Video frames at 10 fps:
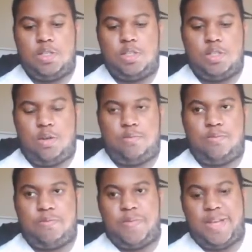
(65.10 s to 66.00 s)
So
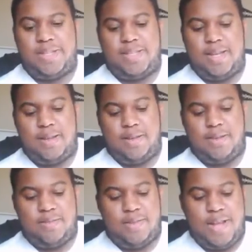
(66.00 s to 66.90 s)
basically,
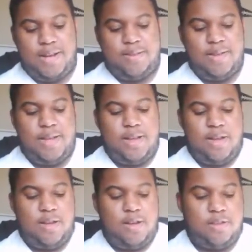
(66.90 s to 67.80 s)
that
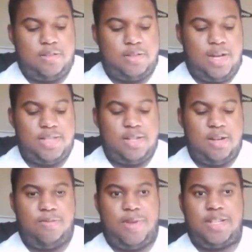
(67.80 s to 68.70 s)
John
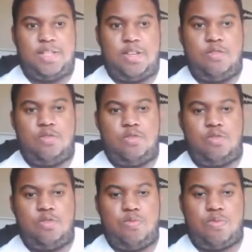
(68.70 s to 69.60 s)
Cena breaks the news
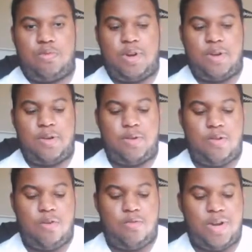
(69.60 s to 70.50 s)

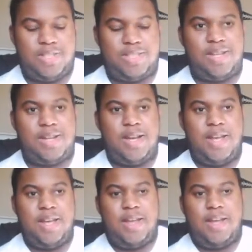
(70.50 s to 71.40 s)
Pro Wrestling
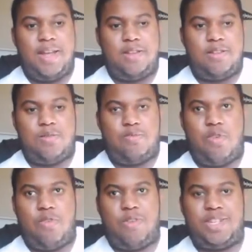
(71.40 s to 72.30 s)

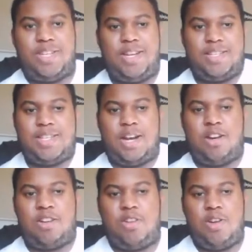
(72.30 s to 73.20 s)
Pro Wrestling
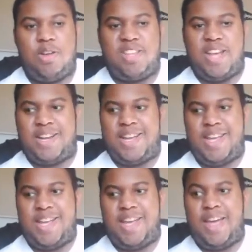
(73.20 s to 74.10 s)
Insider that
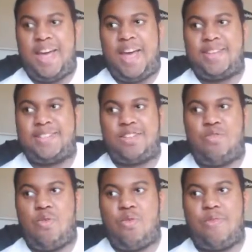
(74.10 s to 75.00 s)
he has a
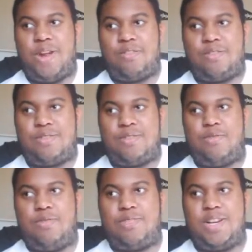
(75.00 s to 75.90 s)

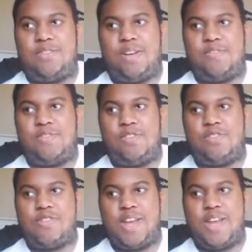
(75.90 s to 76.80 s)
rotator cuff
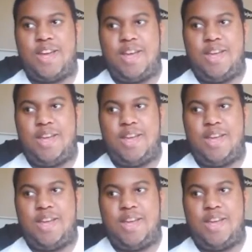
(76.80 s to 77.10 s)
surgery.